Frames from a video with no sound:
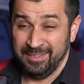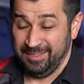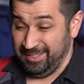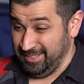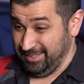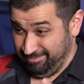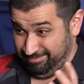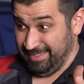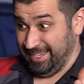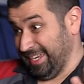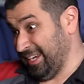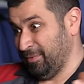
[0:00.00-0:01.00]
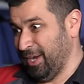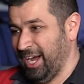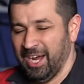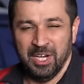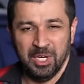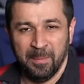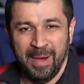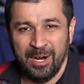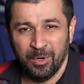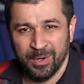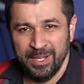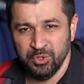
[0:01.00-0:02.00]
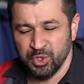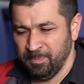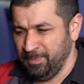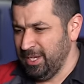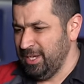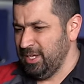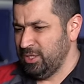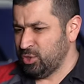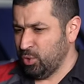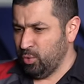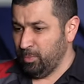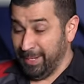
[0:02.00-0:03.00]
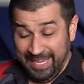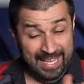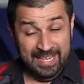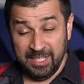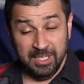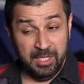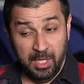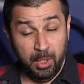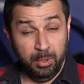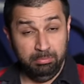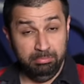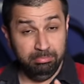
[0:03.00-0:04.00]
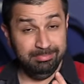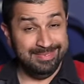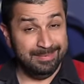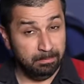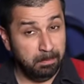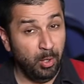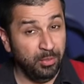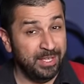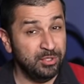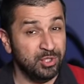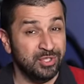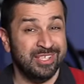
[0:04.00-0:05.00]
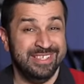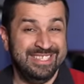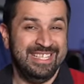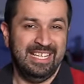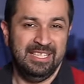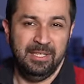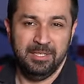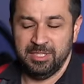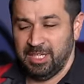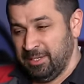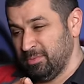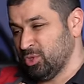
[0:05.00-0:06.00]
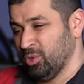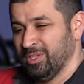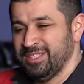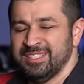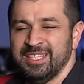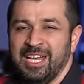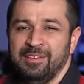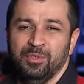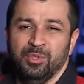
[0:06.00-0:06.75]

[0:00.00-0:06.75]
in, in a kind of a higher power engine. So mechanically though, both engines are exactly the same, so let's dive